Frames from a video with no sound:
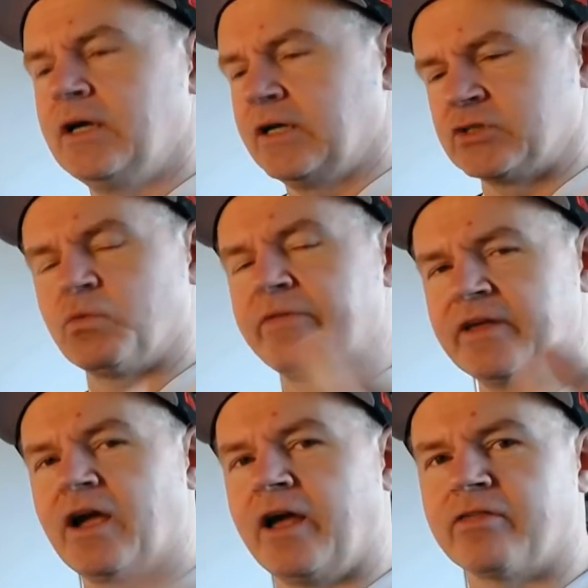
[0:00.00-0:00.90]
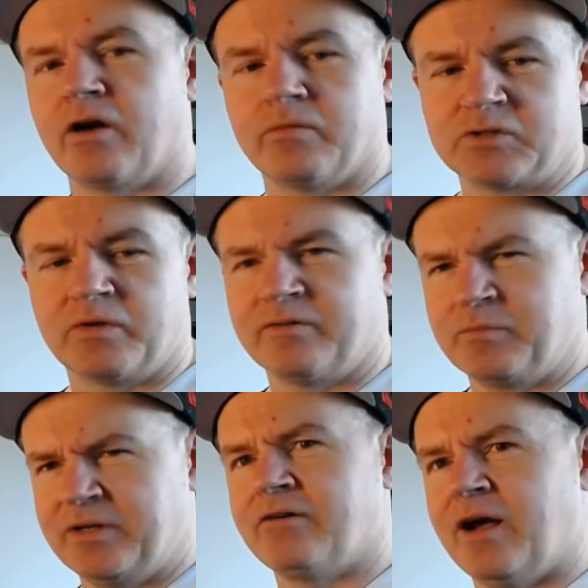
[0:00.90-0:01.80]
Because the one thing I thought was, well,
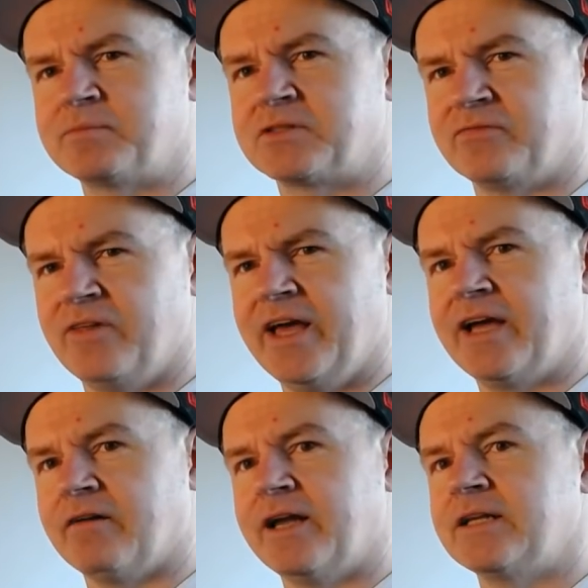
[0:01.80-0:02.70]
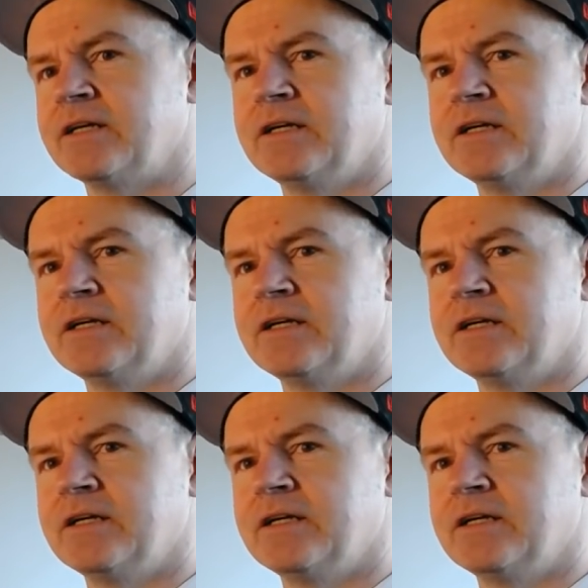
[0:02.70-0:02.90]
everybody grabs the flag, right?